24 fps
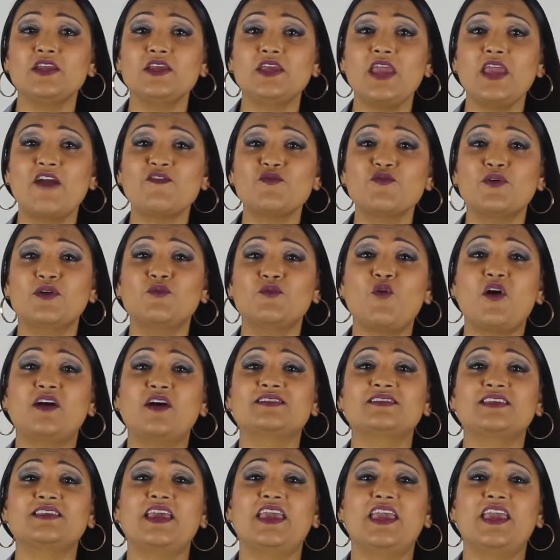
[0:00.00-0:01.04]
everyone
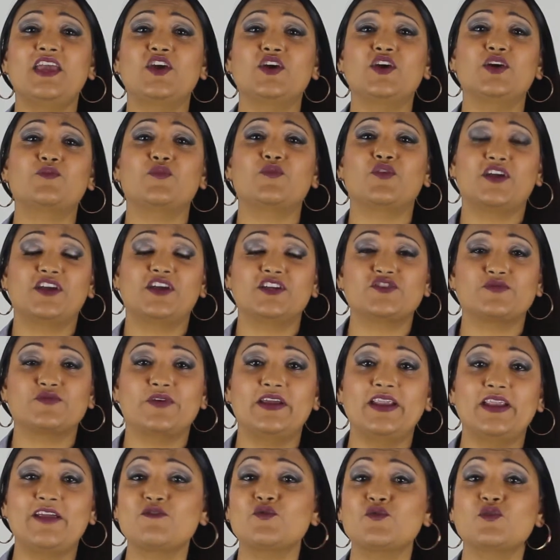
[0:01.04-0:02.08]
wants a good mortgage
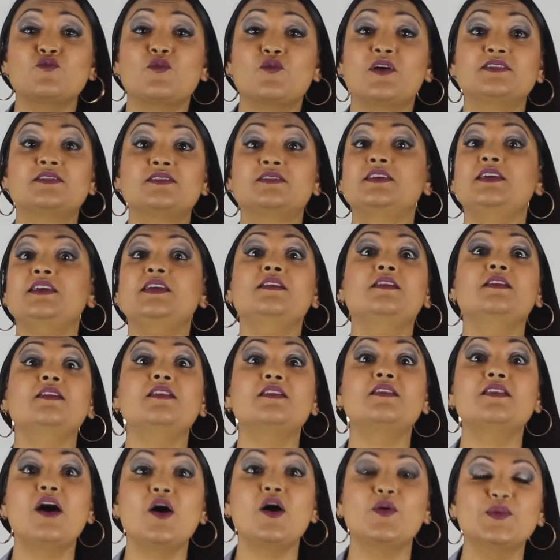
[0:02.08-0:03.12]
rate. Everyone wants the
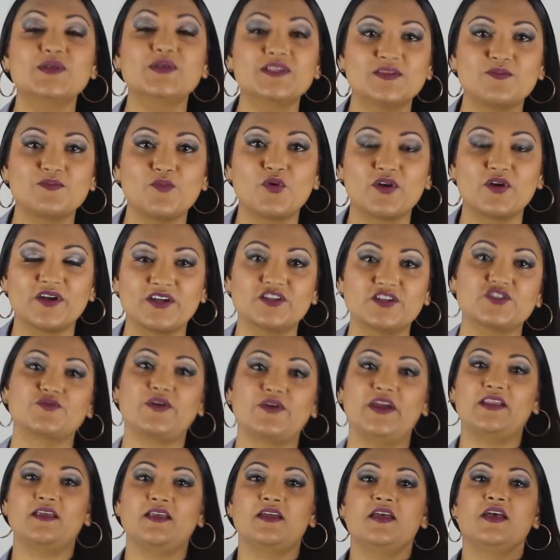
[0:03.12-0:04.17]
lowest mortgage
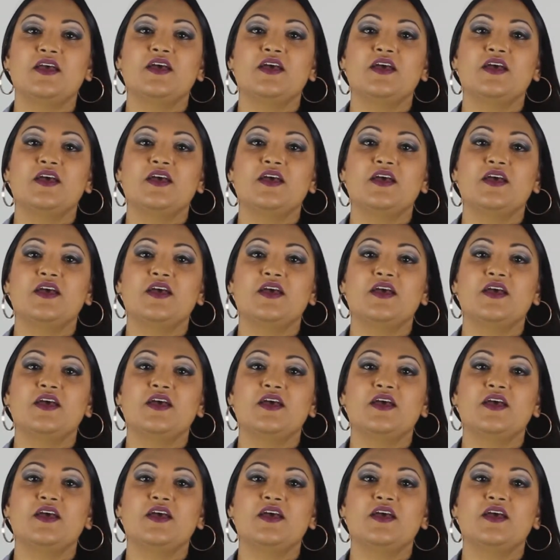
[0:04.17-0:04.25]
rate.